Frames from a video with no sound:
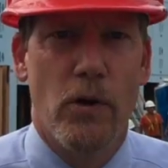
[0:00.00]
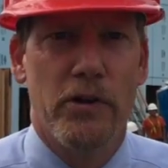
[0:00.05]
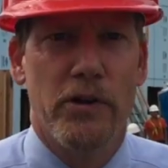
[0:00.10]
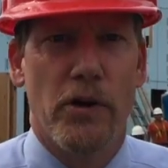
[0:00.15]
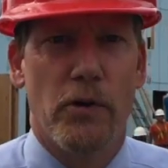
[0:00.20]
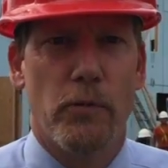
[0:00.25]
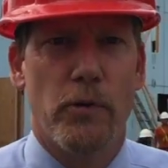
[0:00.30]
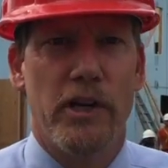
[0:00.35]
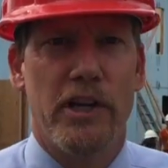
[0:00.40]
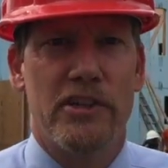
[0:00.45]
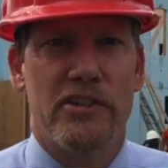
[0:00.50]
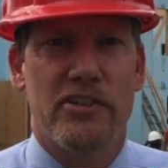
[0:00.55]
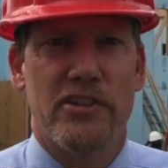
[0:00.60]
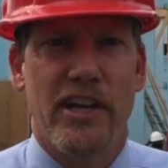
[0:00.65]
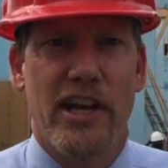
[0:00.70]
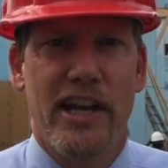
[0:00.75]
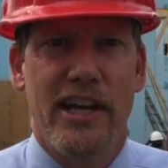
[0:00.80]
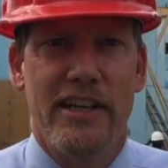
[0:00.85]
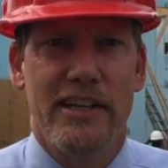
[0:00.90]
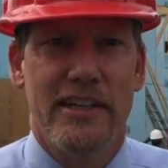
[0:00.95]
Walnut Ridge
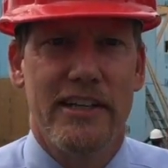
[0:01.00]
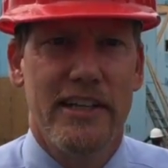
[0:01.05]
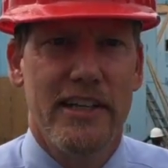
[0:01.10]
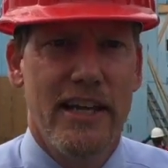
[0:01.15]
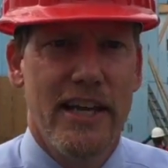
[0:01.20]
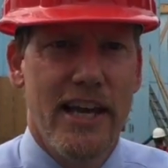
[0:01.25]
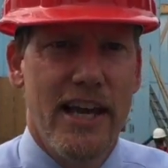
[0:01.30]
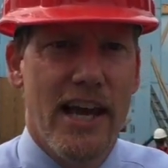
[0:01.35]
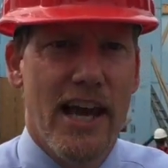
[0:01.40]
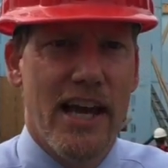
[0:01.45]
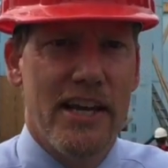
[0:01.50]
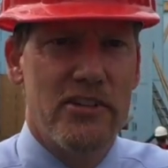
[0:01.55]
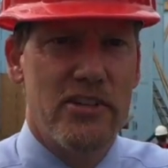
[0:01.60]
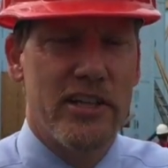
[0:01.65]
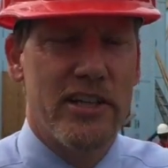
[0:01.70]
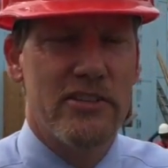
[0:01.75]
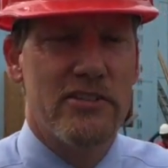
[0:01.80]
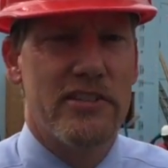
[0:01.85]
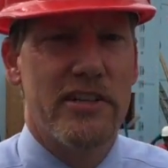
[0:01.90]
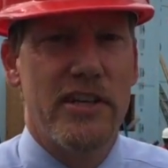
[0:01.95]
site. As
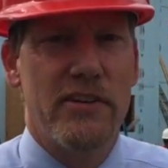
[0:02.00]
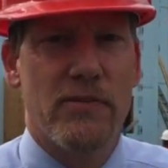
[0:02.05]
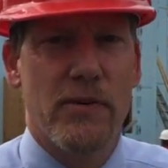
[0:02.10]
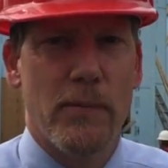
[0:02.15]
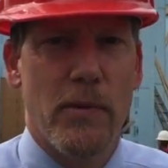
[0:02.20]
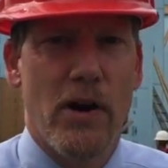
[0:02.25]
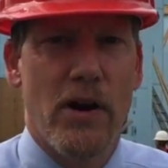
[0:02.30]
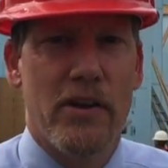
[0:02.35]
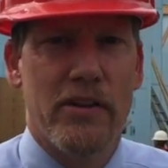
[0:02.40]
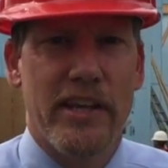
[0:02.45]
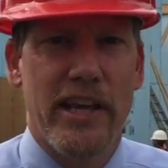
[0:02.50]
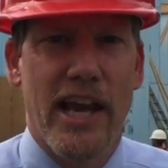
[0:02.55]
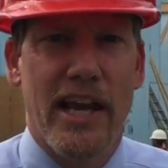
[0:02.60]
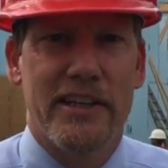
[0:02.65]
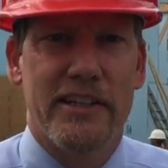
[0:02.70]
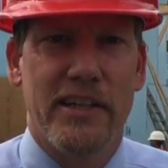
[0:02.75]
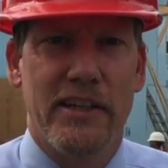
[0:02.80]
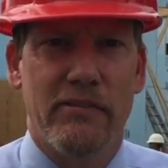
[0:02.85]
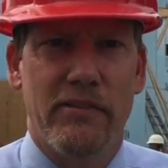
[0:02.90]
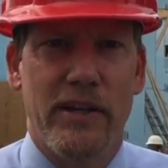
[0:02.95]
you can see from all the
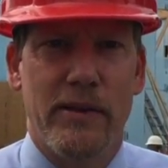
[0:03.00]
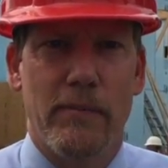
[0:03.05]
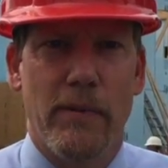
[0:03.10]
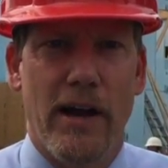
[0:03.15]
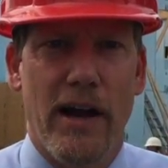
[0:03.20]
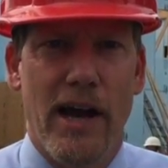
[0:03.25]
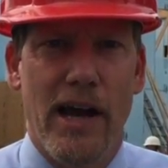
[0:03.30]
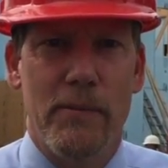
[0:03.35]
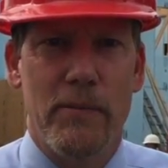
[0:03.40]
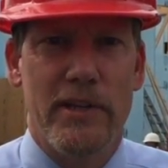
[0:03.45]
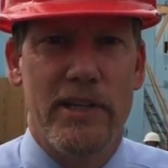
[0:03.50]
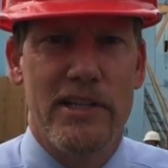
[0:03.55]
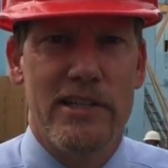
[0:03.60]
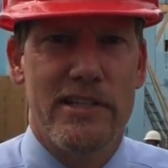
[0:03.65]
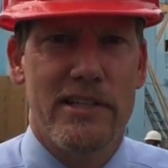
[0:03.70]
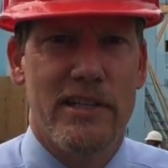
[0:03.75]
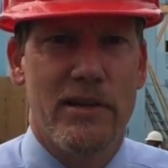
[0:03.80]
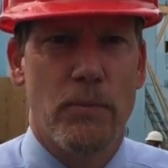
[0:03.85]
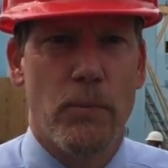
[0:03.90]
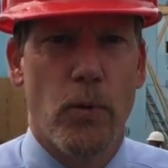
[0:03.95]
activity behind me,
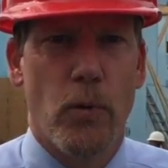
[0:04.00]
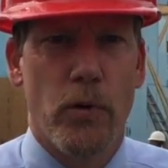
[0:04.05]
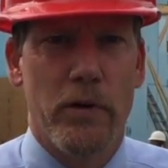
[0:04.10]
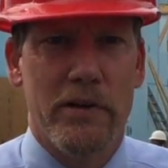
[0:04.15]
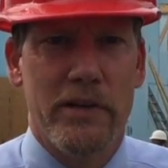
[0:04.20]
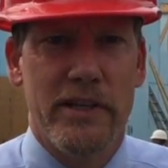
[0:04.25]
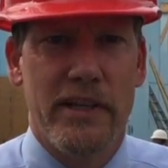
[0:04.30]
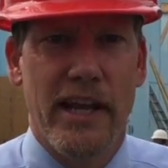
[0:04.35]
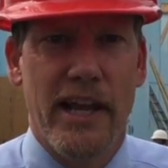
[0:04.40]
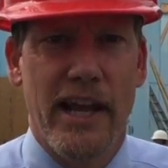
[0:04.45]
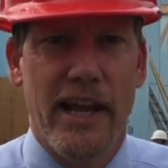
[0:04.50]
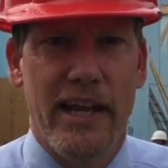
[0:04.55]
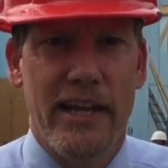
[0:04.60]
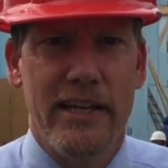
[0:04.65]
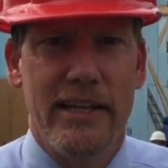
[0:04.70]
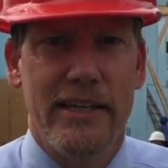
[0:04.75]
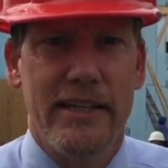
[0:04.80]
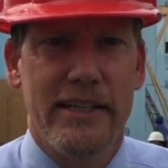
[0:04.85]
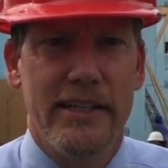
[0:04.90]
this is an important day.